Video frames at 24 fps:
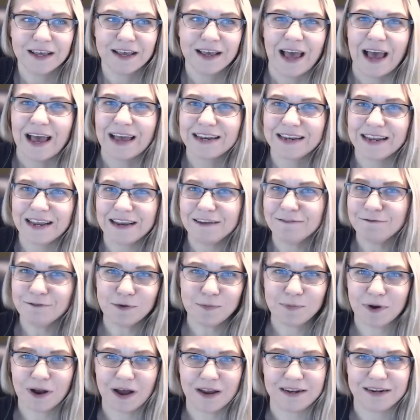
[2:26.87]
And info
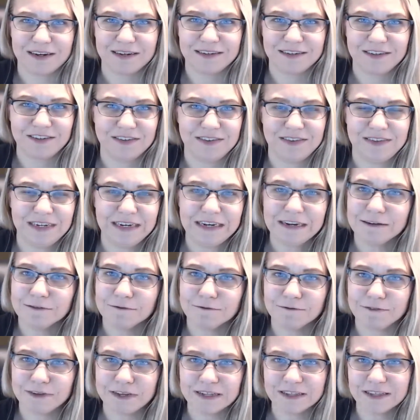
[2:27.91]
product just didn't
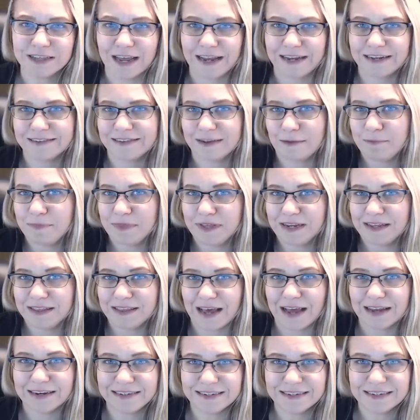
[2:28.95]
feel like something
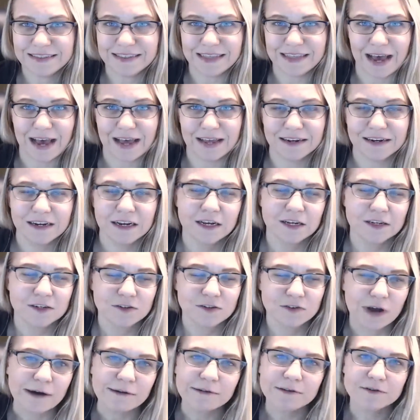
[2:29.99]
that did that.
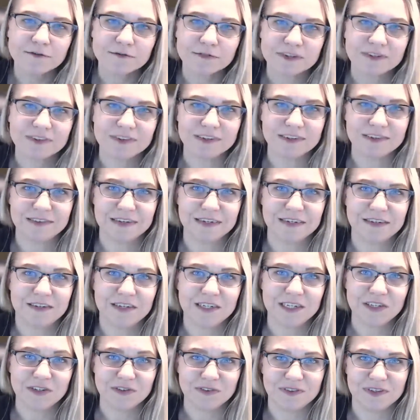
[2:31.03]
So I was resistant to
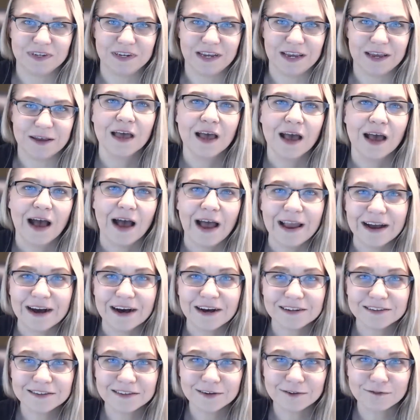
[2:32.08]
using it. I
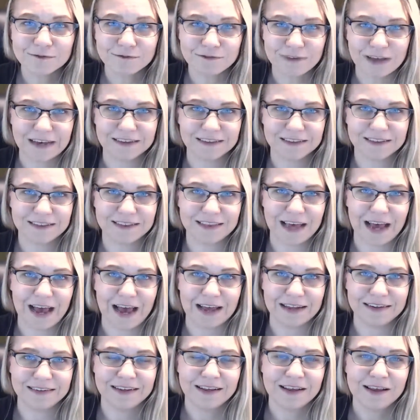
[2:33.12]
also felt
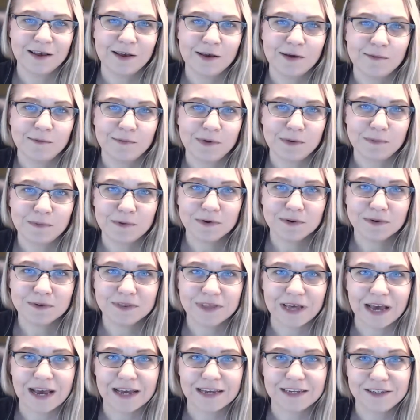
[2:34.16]
that people
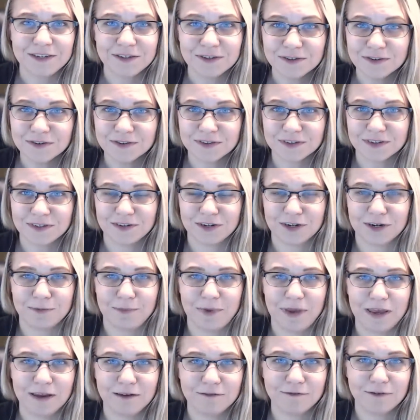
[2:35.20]
that use the term
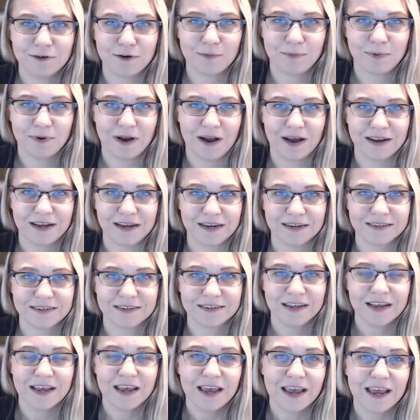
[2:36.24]
info
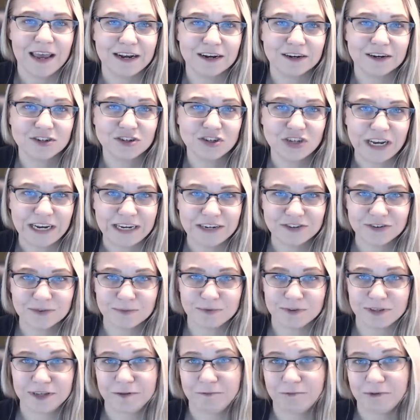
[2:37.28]
product
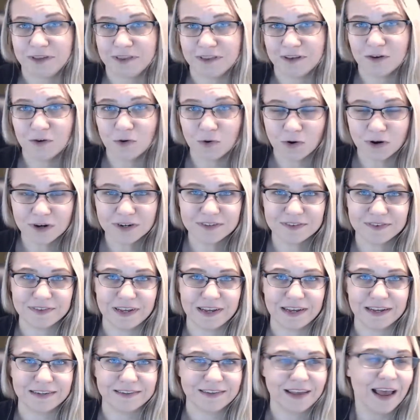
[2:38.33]
interchangeably with
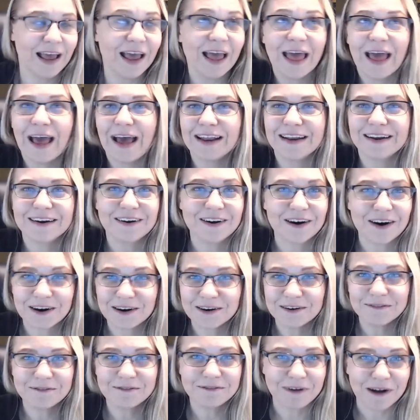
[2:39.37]
courses had it
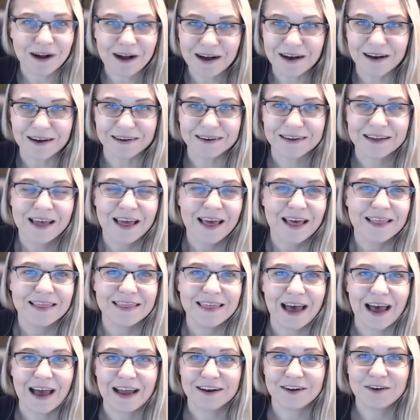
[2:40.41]
all wrong.
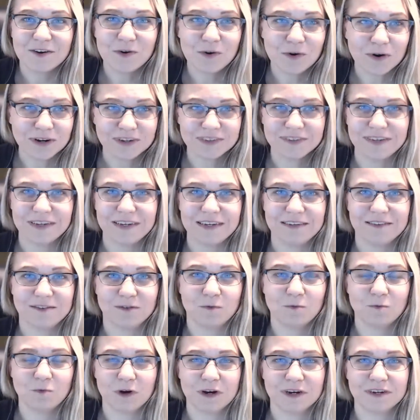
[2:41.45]
That courses
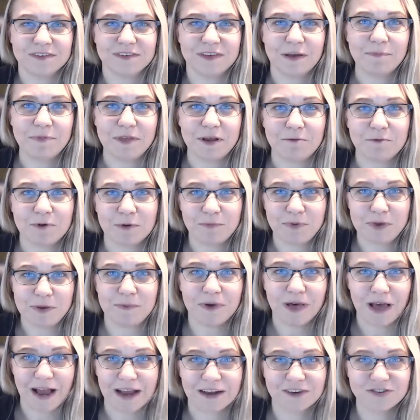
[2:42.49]
were something where
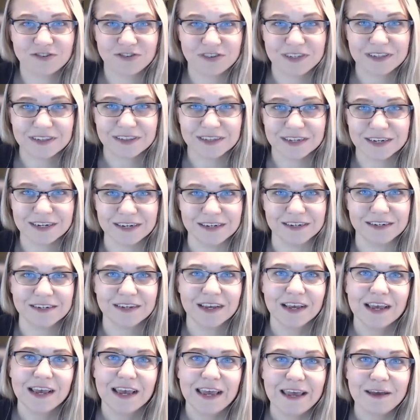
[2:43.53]
people actually learned.
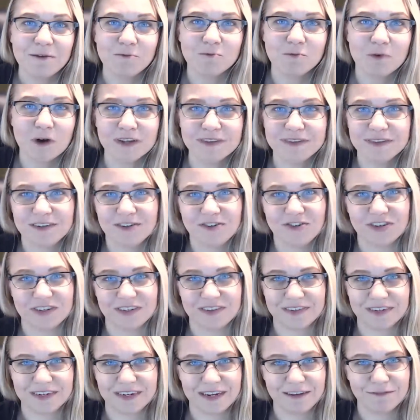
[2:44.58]
It wasn't
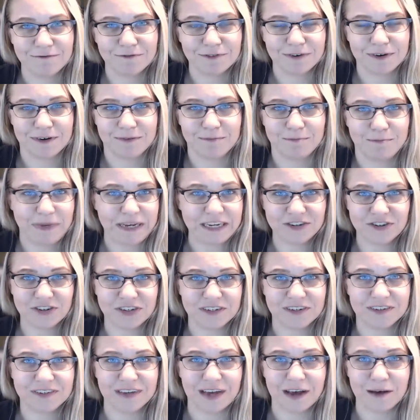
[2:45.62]
just an
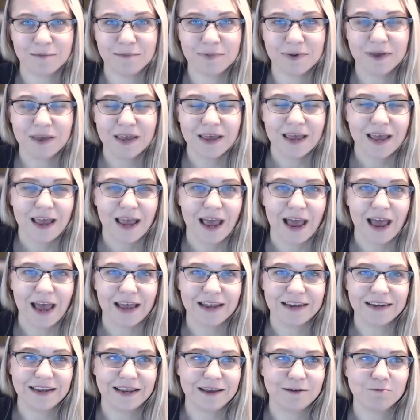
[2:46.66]
information dump,
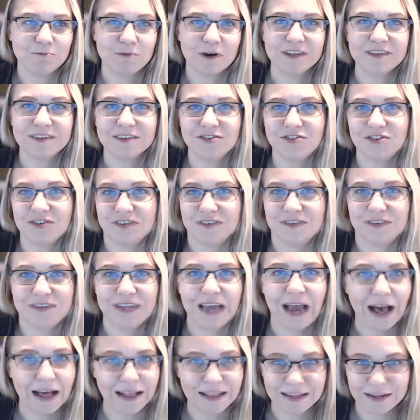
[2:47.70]
and it wasn't just
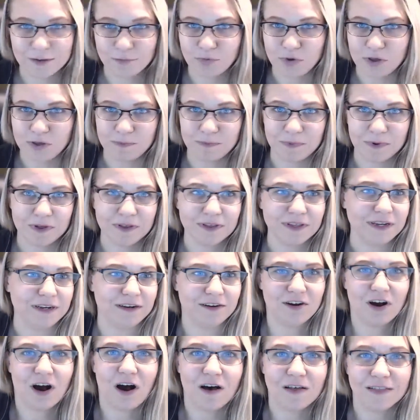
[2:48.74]
telling people and
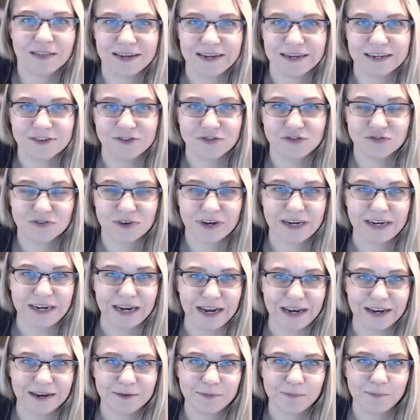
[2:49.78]
calling it
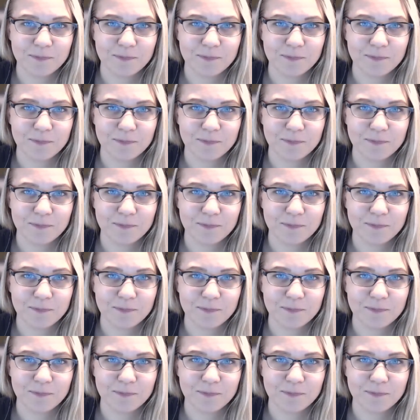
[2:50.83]
training.